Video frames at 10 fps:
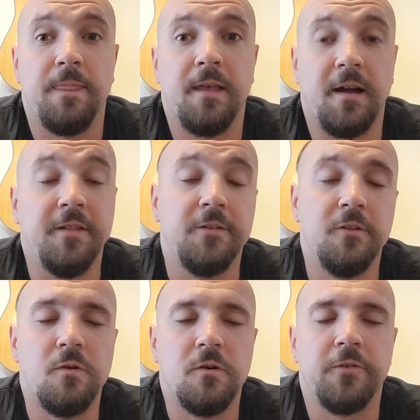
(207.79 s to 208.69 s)
I did
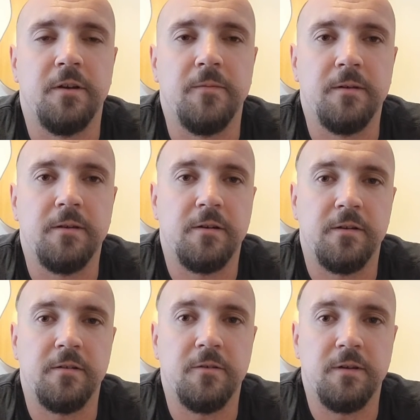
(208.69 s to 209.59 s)
do water treatment because I
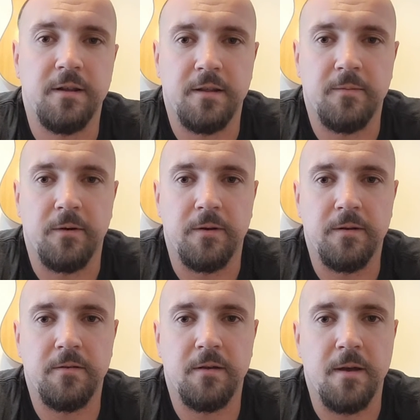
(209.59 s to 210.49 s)
was into it at that point.
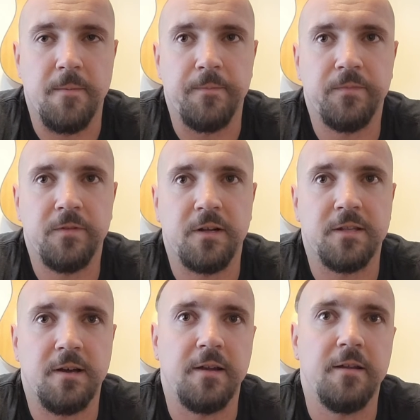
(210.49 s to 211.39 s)
So I
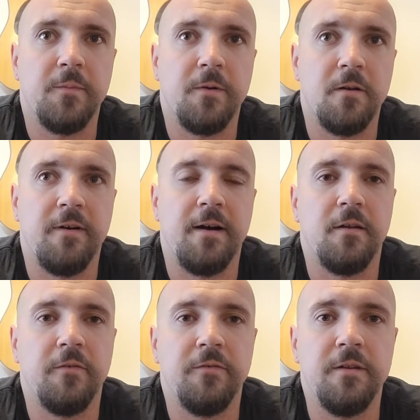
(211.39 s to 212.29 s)
targeted a profile
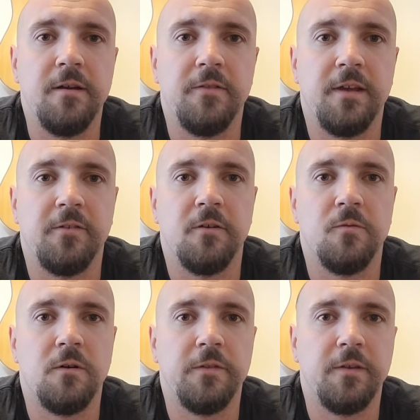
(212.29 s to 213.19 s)
off the Tesco
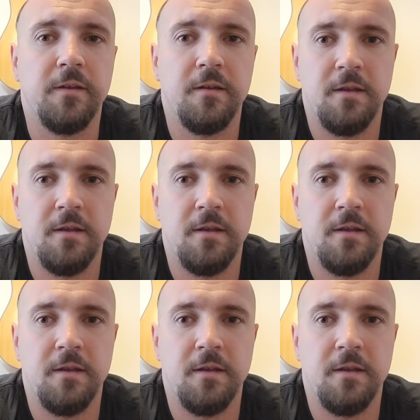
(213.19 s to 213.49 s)
water.